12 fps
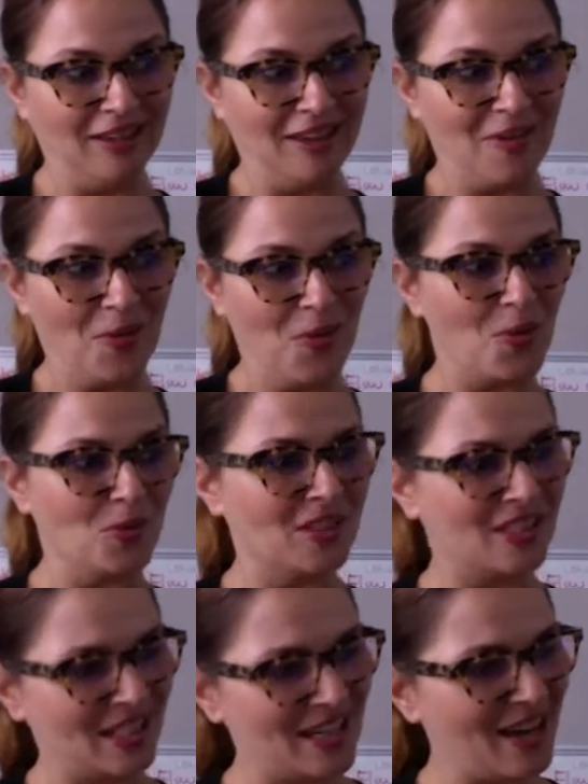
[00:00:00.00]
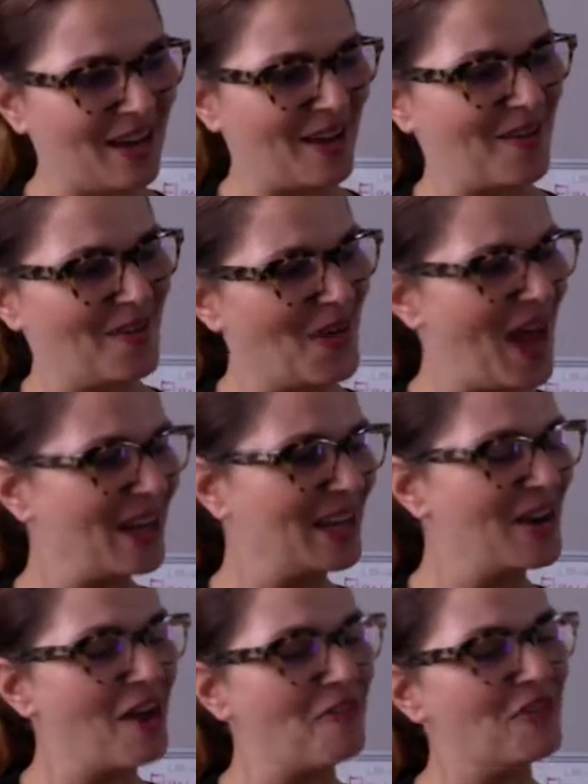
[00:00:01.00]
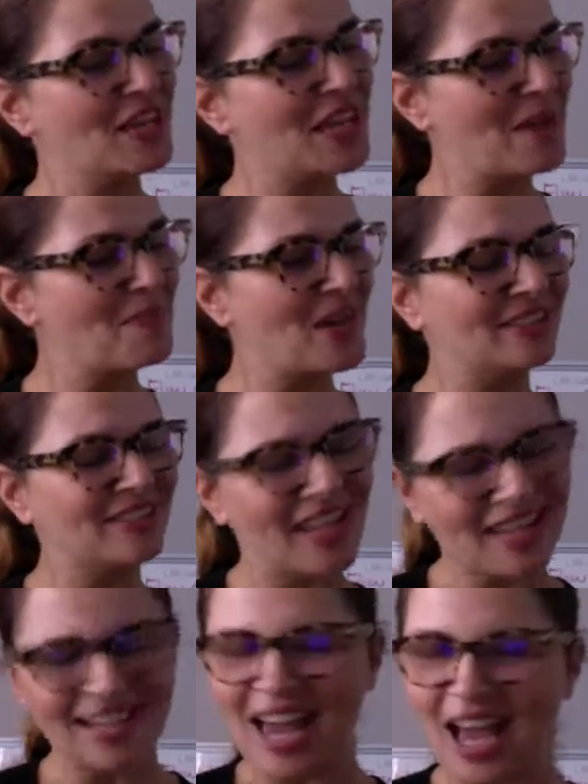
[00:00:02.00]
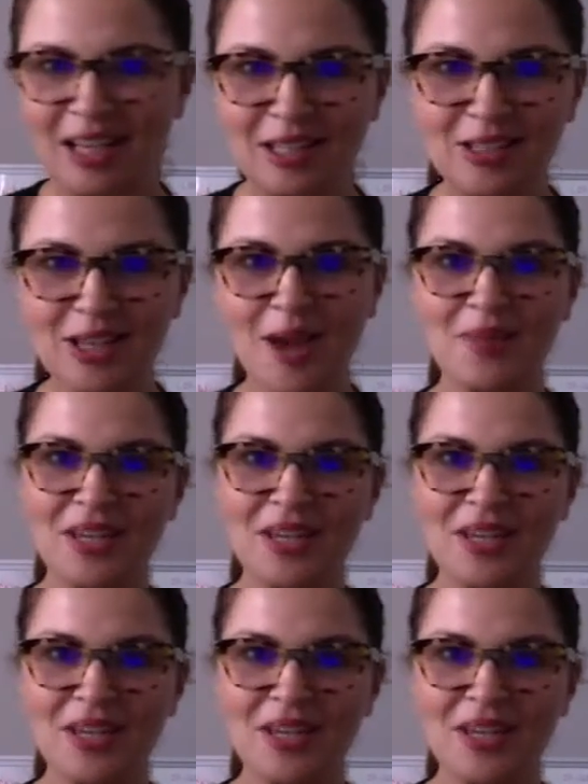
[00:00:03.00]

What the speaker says: oh dear, how can I forget my second archetype?